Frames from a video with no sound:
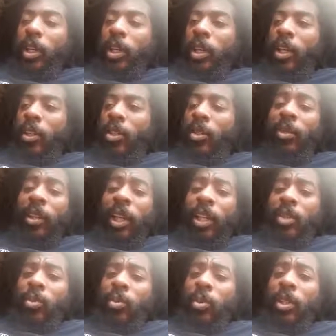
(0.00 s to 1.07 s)
So
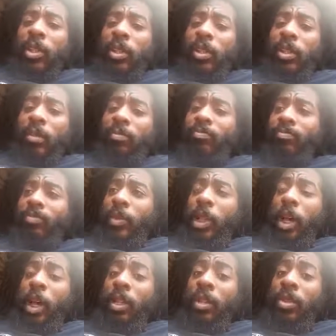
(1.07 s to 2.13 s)
that's what
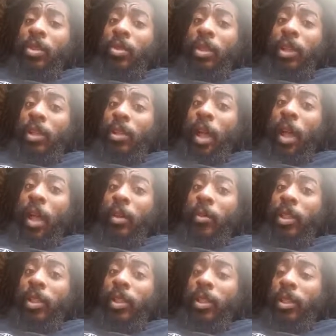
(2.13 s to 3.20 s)
Call of Duty
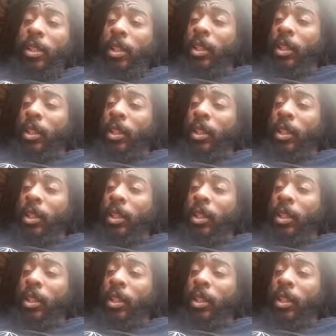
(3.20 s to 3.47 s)
Zombies slick